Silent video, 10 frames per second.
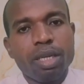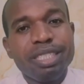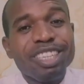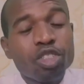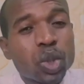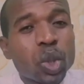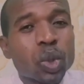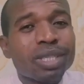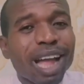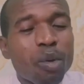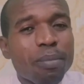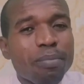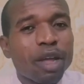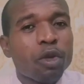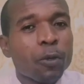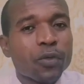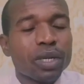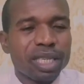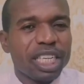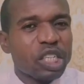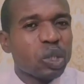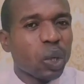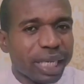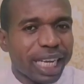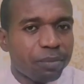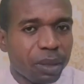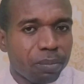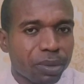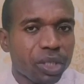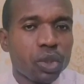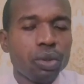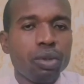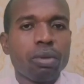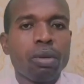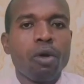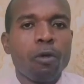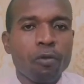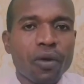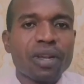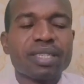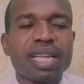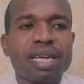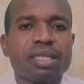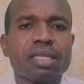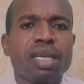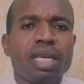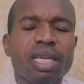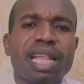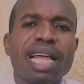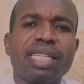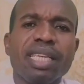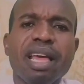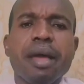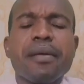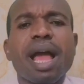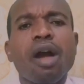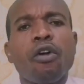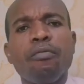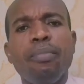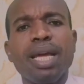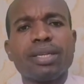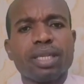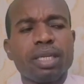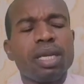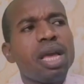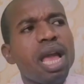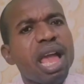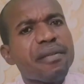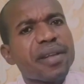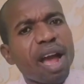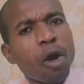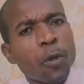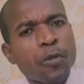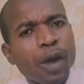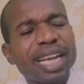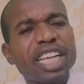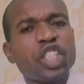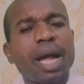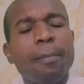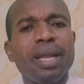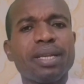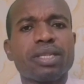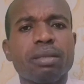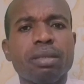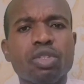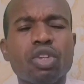The truth that will make you free is not yet being preached to you. For instance, it's like the area of blessing. area of financial blessing.